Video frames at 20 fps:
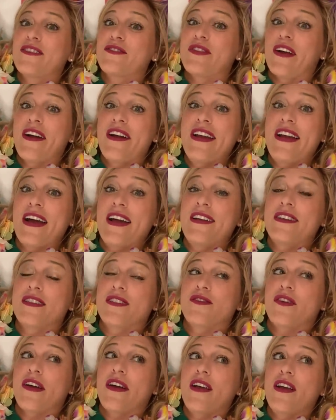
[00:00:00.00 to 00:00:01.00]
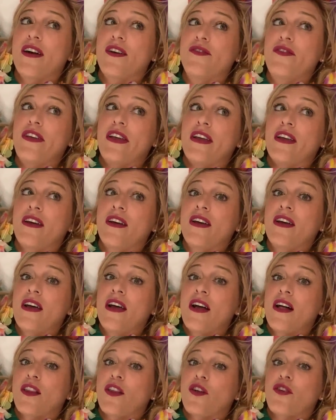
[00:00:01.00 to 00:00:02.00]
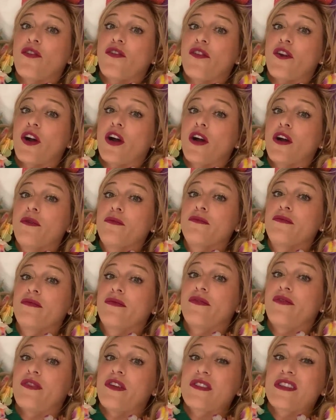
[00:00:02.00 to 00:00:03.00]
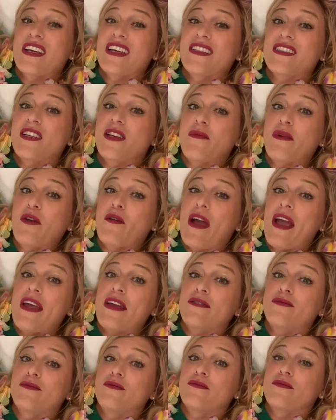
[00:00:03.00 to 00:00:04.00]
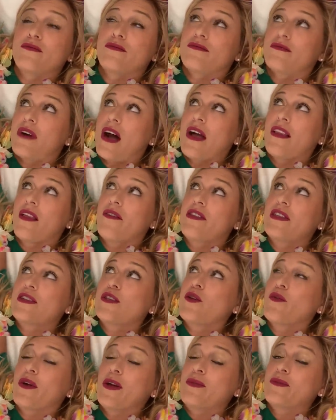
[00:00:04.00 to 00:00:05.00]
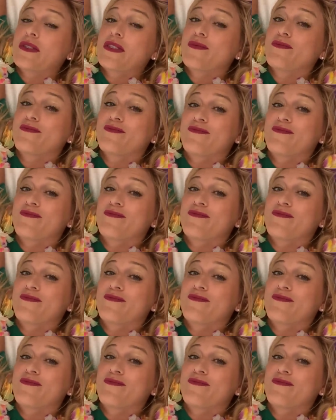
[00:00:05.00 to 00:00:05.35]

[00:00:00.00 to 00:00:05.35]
Very nice, very comfy. A little firm, feels like it's gonna be great. I love these new rooms.